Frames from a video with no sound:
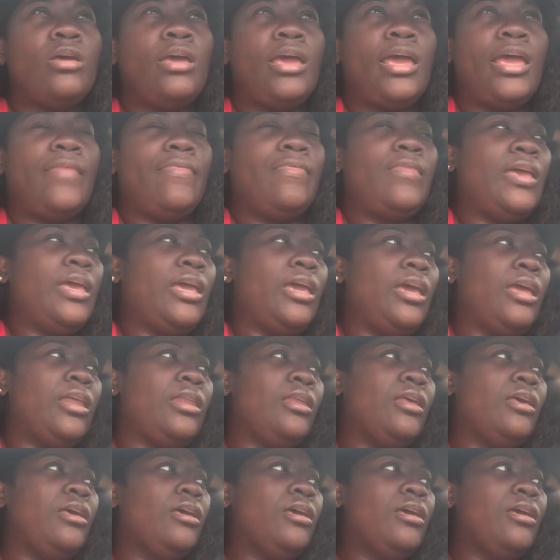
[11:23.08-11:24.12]
and
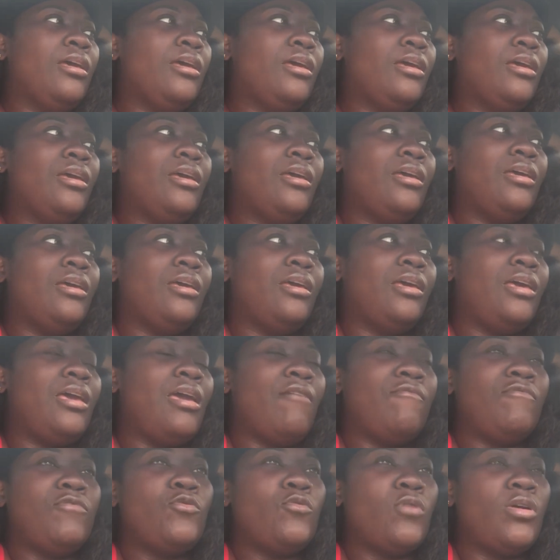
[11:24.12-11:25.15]
then
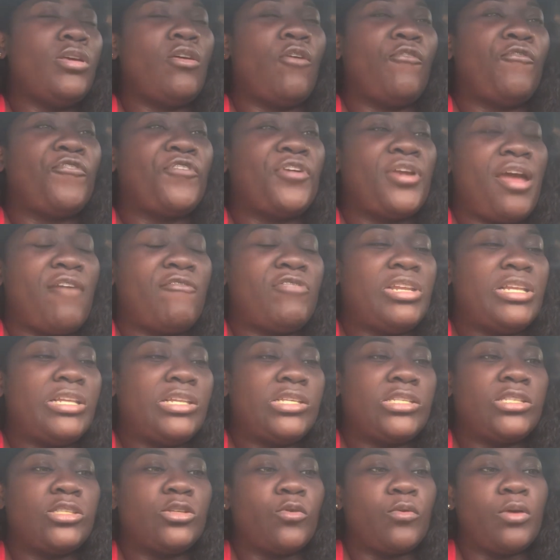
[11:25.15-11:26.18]
if you and your friend having a
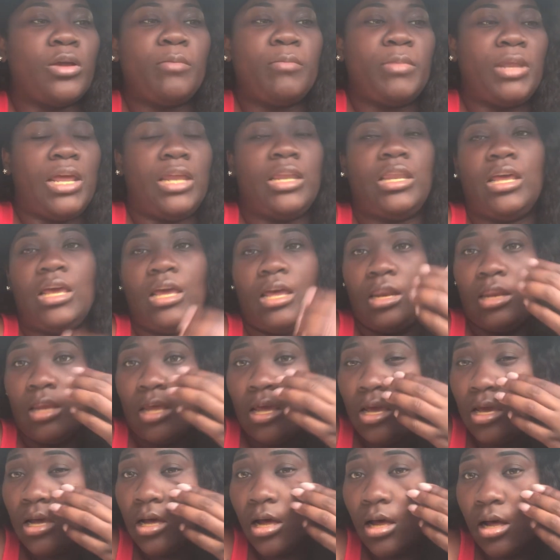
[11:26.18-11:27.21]
disagreement, and then
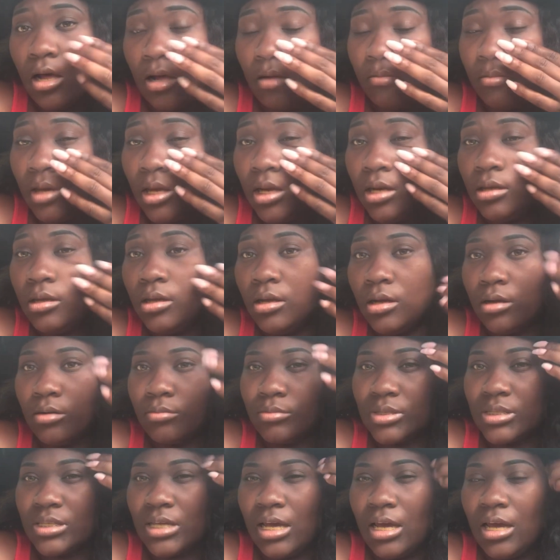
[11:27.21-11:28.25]
he come and, you know
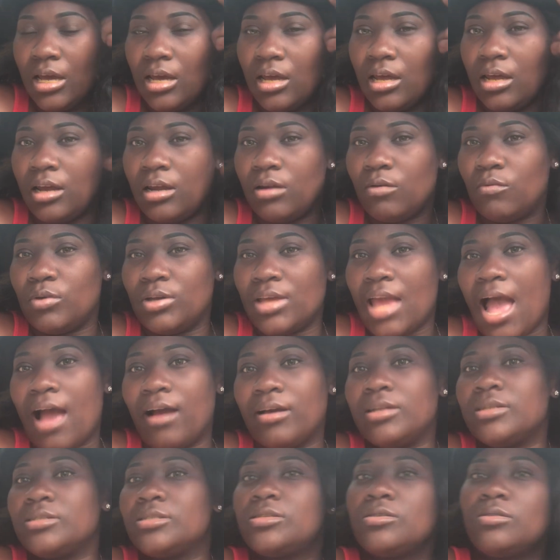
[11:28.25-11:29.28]
what I'm saying, when
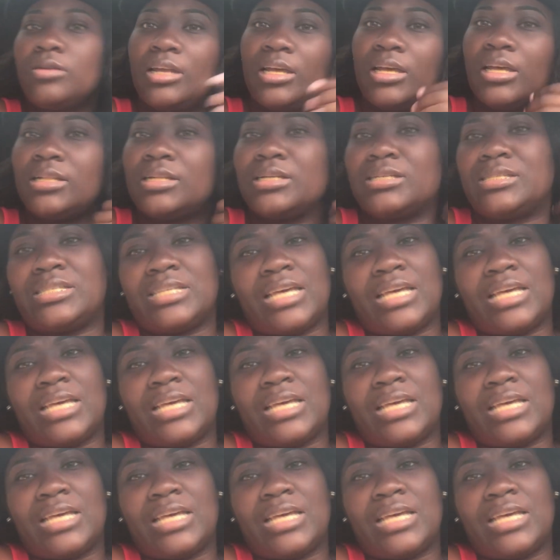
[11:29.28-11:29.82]
y'all get into it and get to